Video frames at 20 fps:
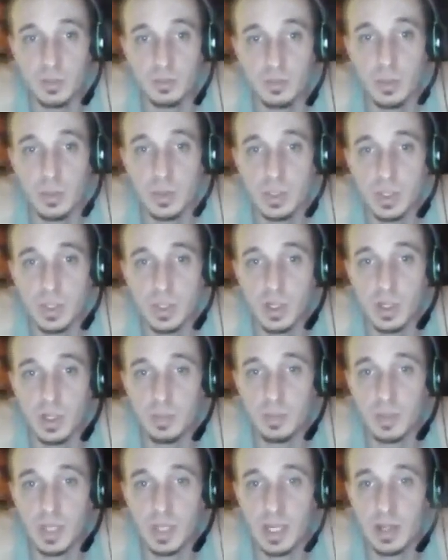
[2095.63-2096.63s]
but we should not
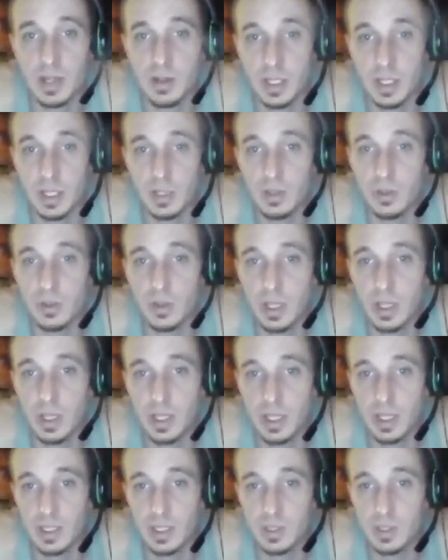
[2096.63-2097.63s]
apply to ignore it
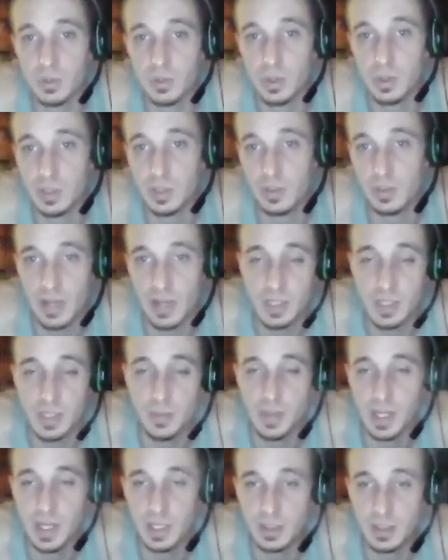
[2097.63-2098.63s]
in its relative
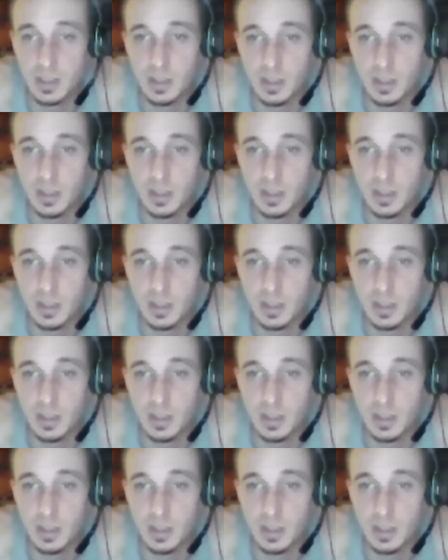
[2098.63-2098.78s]
aspect,